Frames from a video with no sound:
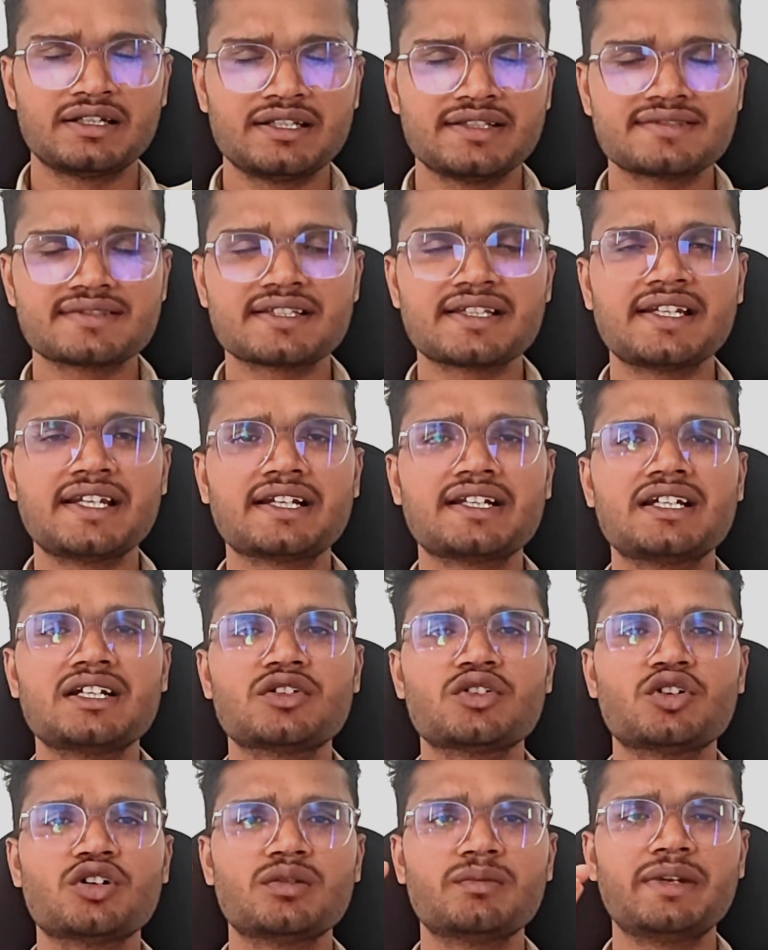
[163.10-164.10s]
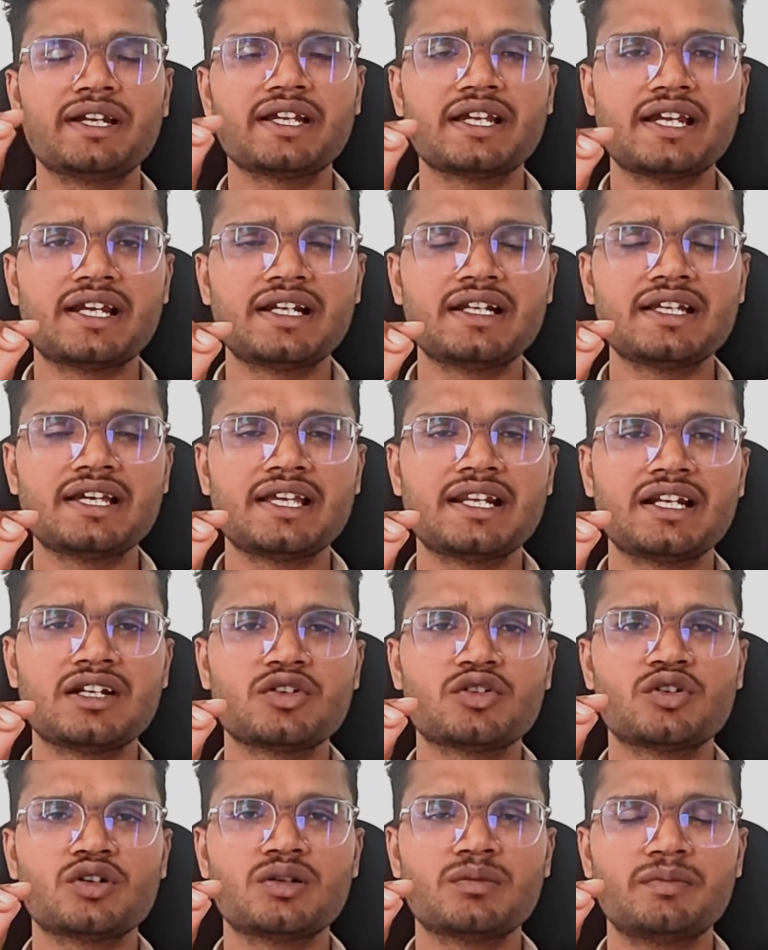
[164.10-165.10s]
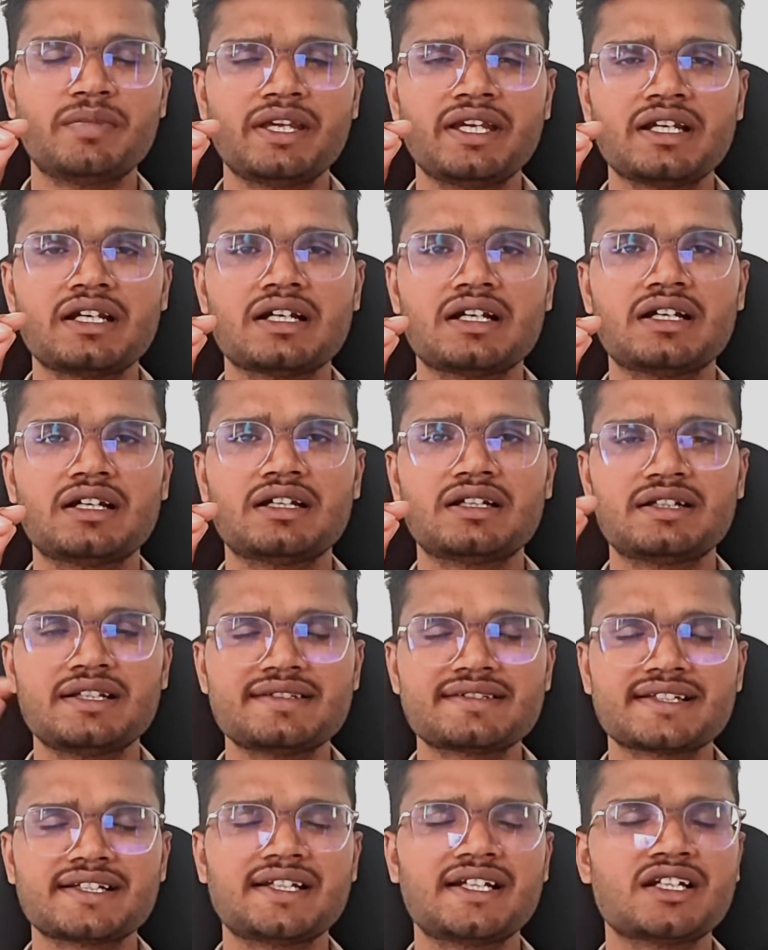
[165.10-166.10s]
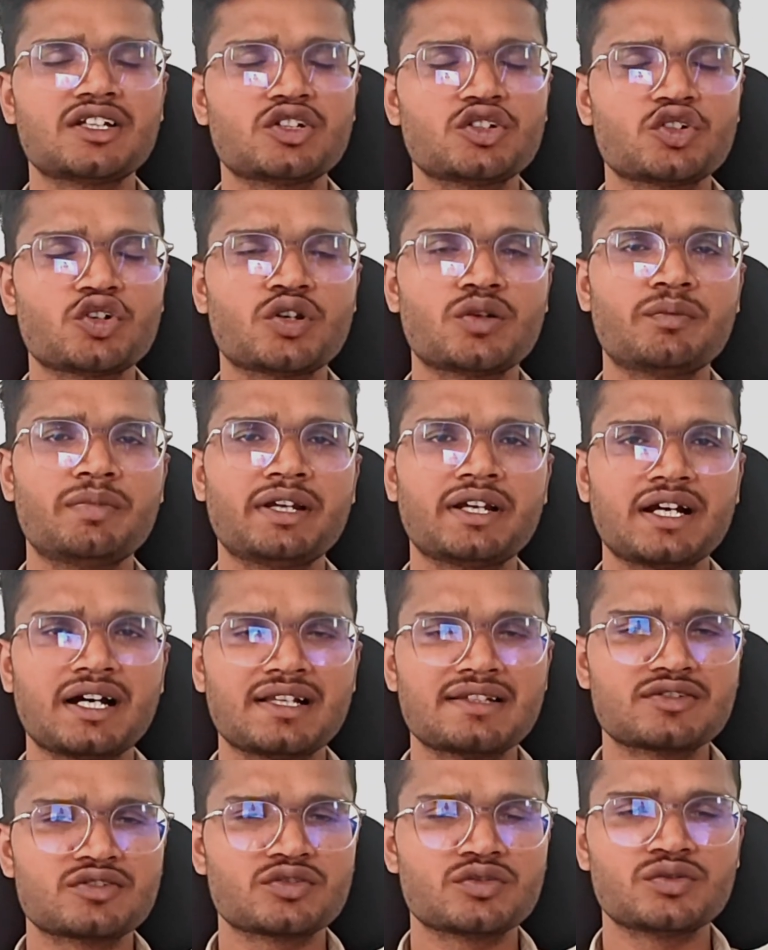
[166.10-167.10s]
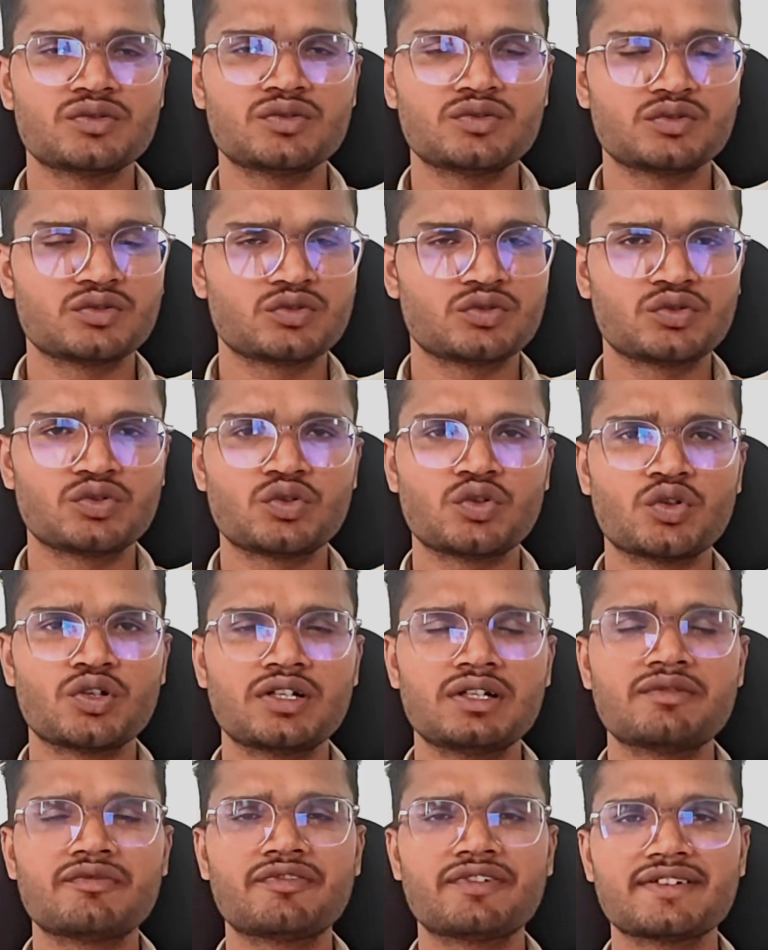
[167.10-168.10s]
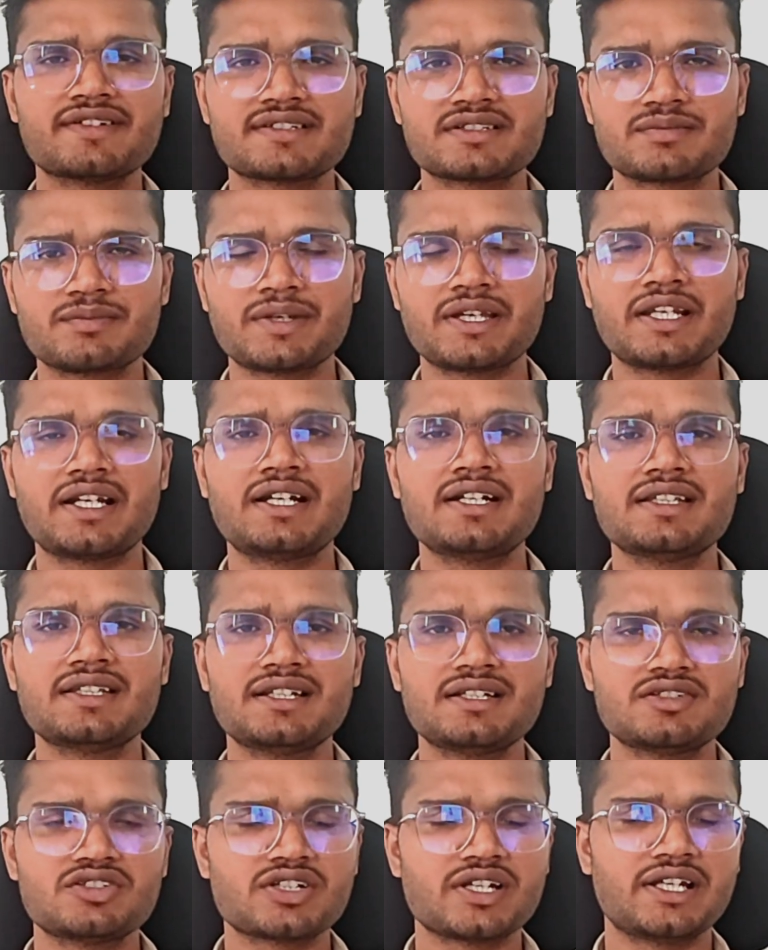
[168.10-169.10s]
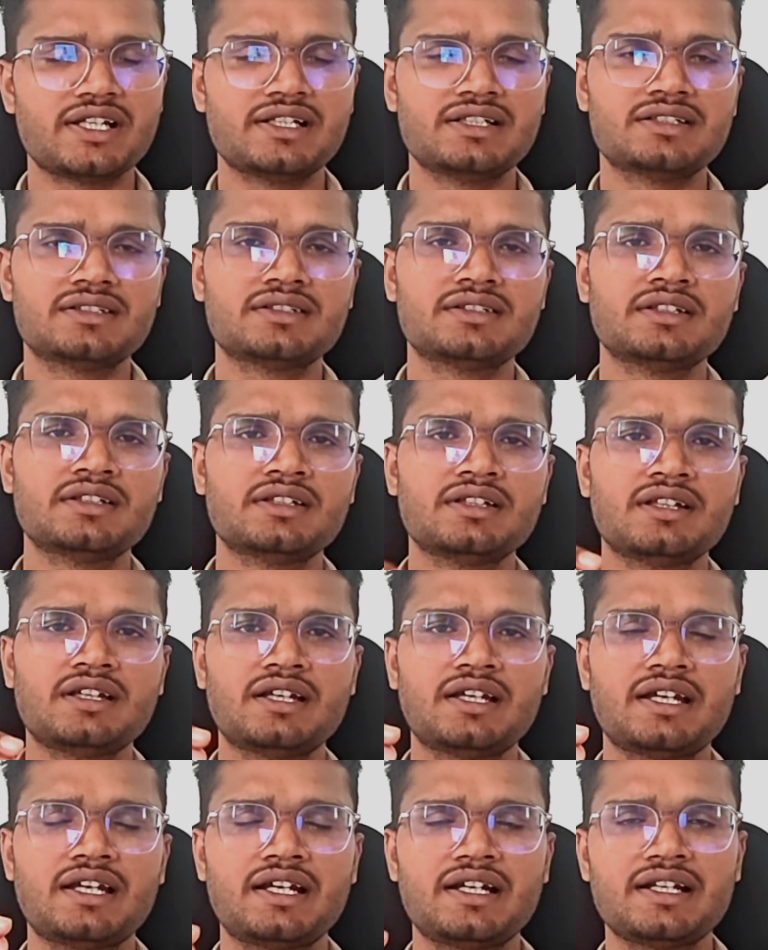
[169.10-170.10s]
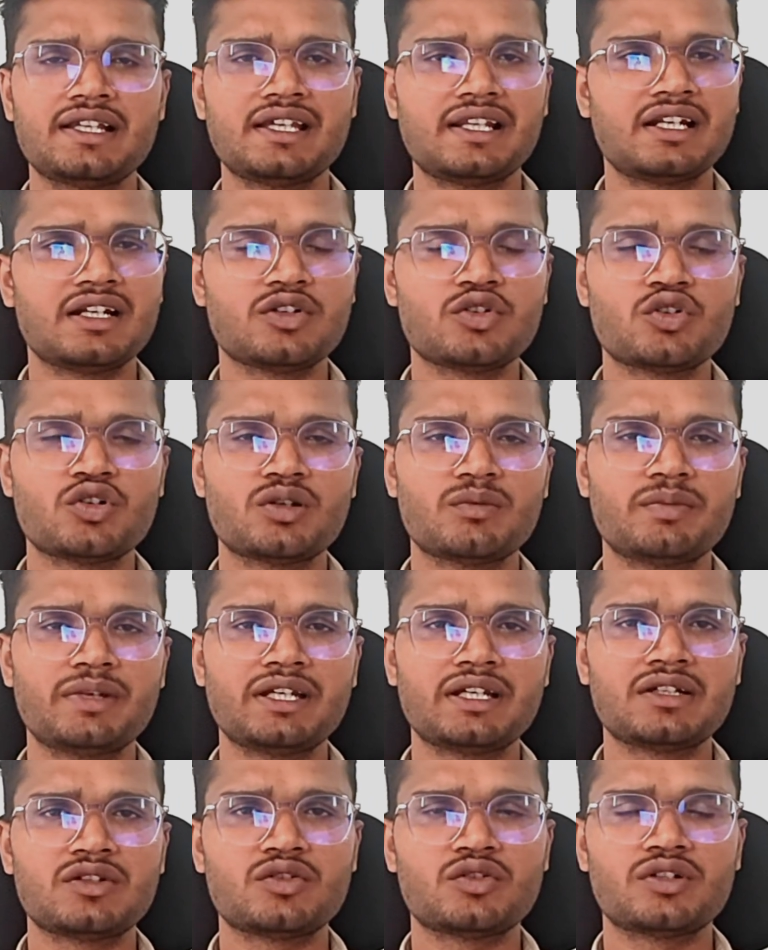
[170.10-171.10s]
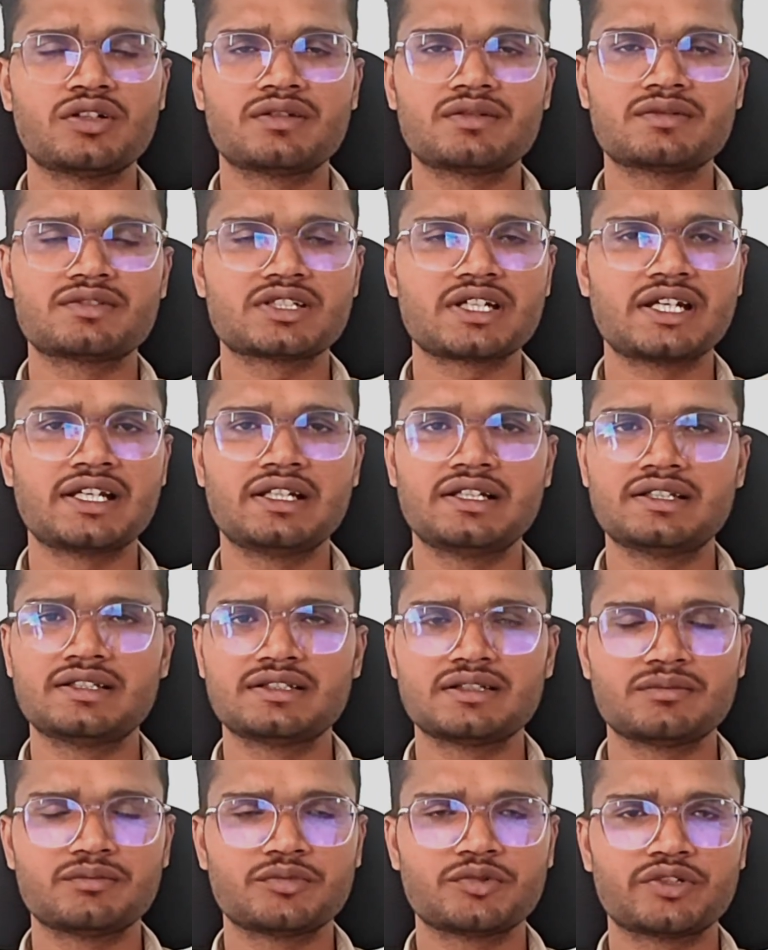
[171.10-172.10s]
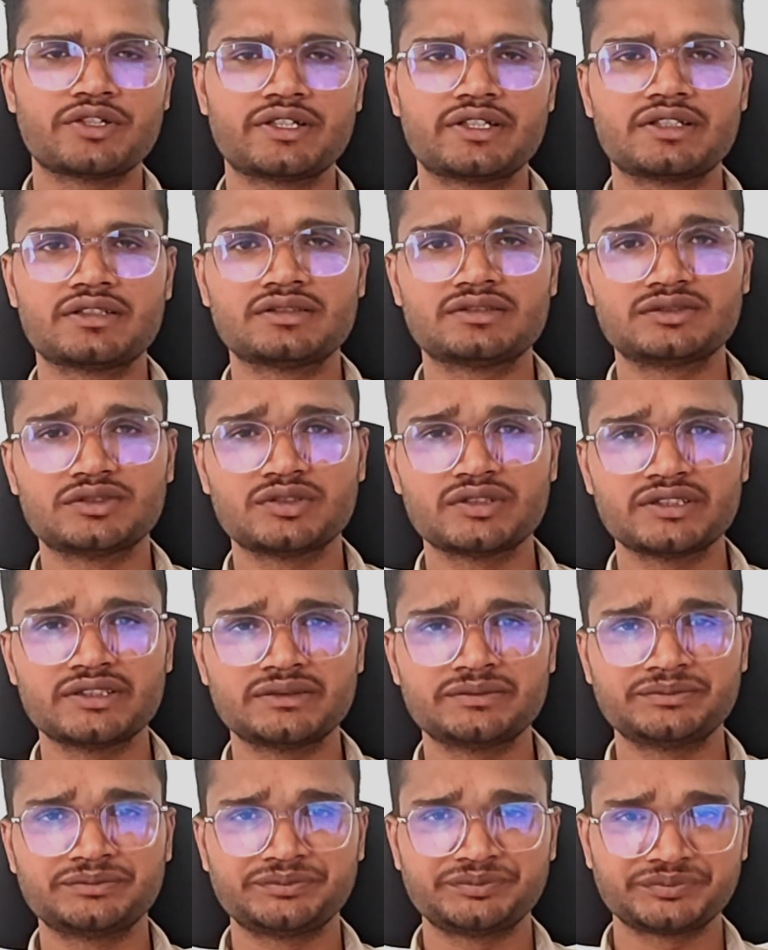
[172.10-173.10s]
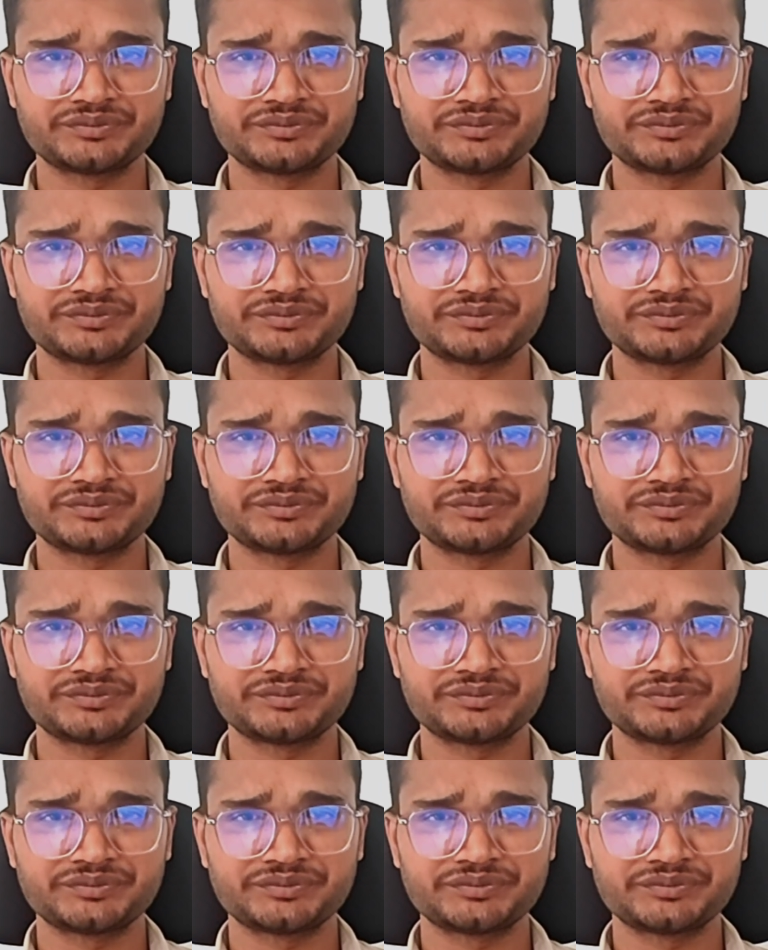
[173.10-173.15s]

Disconnected callback and error callback. Disconnect callback also called first parent then child, and error callback called child component. Okay.